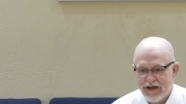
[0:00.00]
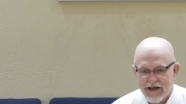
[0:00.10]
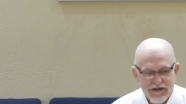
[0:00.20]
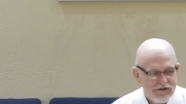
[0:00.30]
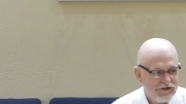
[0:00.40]
the
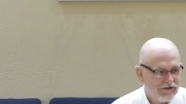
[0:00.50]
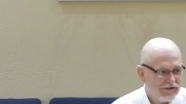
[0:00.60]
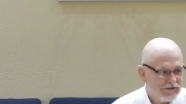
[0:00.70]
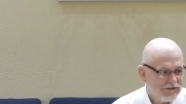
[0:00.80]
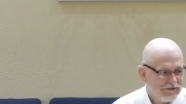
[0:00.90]
answer.
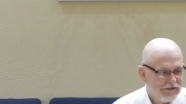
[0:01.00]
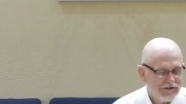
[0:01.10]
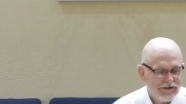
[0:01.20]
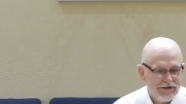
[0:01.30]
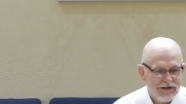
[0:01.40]

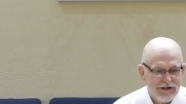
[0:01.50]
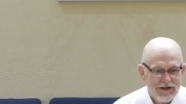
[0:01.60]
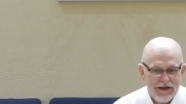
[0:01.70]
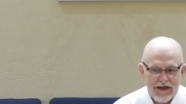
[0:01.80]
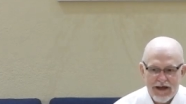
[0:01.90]

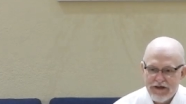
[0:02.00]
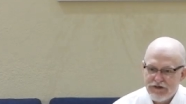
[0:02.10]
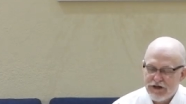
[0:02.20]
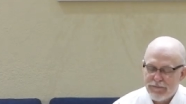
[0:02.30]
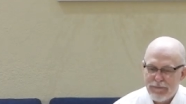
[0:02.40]

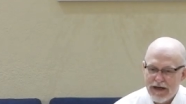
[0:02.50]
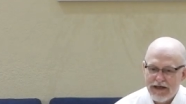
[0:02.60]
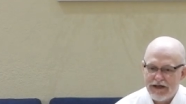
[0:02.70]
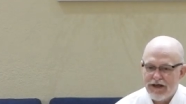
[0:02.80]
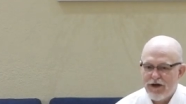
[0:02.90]
He's going to
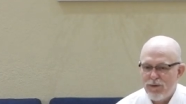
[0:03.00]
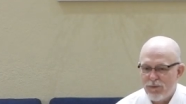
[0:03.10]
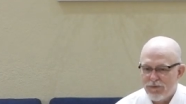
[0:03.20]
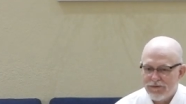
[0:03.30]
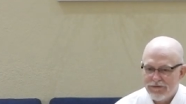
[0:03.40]
make it
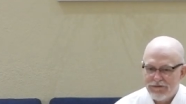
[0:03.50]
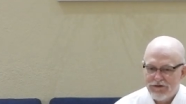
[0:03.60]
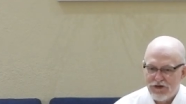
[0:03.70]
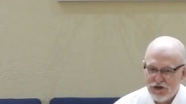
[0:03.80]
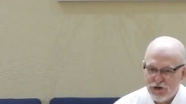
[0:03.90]
known
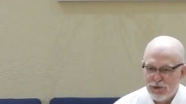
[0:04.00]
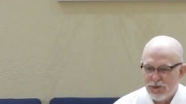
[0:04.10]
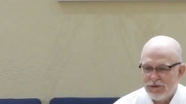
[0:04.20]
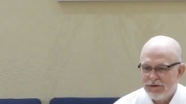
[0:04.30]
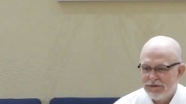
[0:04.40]
to you.
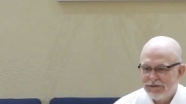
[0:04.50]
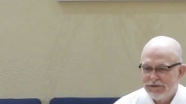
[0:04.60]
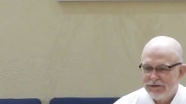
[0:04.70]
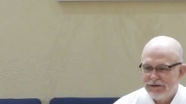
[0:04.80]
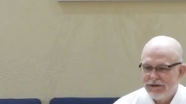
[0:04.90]

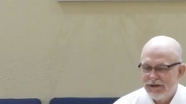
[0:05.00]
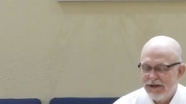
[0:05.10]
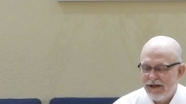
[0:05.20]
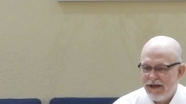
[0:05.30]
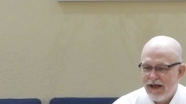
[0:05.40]

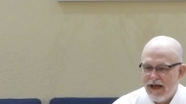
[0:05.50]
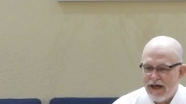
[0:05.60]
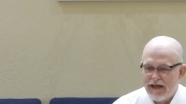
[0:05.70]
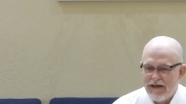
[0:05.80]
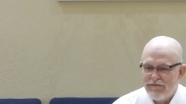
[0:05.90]

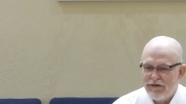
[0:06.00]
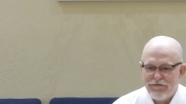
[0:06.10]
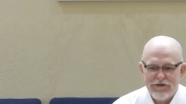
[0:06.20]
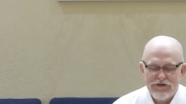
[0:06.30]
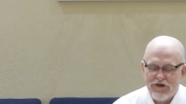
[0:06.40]
And even
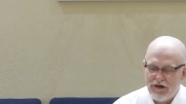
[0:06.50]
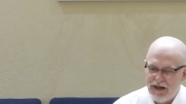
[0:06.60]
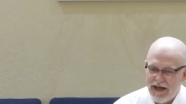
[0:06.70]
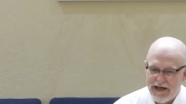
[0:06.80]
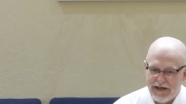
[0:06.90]
if it's
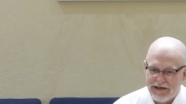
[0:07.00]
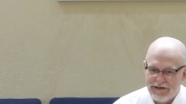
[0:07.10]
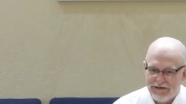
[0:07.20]
delayed,